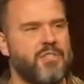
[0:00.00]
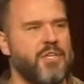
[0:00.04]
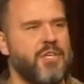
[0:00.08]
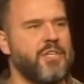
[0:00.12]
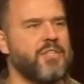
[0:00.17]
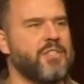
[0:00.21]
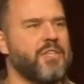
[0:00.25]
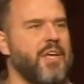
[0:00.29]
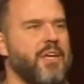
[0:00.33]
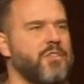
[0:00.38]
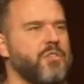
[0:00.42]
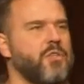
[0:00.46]
He
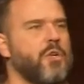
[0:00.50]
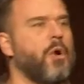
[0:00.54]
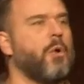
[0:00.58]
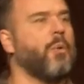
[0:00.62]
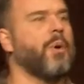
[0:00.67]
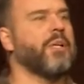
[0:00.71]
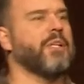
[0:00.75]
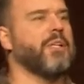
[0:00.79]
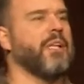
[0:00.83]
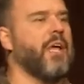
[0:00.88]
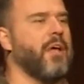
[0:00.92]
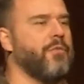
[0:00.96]
says, you know
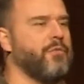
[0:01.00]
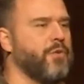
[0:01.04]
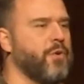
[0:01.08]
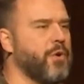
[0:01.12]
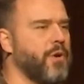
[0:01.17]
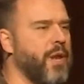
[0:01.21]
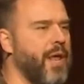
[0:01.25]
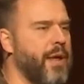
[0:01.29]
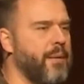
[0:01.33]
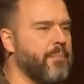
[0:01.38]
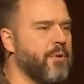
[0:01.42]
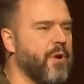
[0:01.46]
what, love your
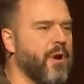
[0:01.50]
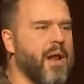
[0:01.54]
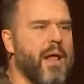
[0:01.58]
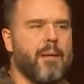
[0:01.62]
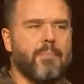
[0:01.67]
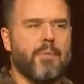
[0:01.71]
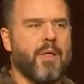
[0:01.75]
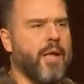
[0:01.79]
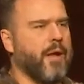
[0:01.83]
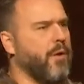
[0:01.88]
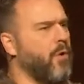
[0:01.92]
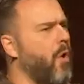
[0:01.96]
neighbor. And
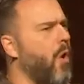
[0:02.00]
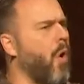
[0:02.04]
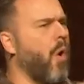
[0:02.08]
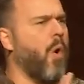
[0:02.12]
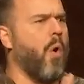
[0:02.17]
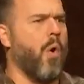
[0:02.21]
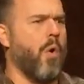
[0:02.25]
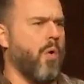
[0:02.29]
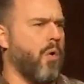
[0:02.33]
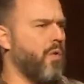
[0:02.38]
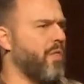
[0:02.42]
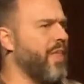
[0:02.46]
I'm like,
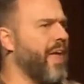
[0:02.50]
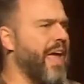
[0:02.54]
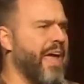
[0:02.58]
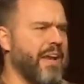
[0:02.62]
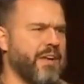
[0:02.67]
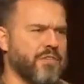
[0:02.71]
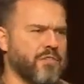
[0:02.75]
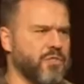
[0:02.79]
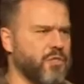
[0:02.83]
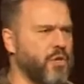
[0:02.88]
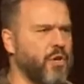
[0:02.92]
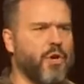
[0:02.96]
oh, that
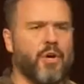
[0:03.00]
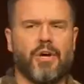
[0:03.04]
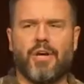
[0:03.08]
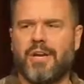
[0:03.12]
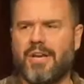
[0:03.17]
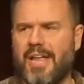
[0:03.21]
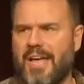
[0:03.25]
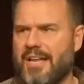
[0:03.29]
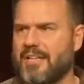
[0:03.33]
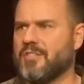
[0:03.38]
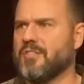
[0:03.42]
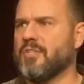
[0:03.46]
is good.
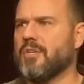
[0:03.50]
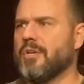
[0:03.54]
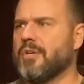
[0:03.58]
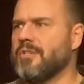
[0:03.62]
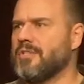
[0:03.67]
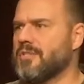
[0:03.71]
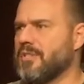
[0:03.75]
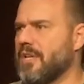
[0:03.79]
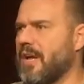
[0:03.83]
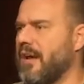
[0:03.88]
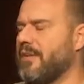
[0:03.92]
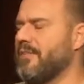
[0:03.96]
That is
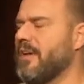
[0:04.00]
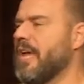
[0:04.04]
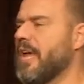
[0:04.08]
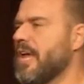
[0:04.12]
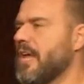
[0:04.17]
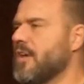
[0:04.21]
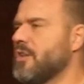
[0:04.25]
good stuff.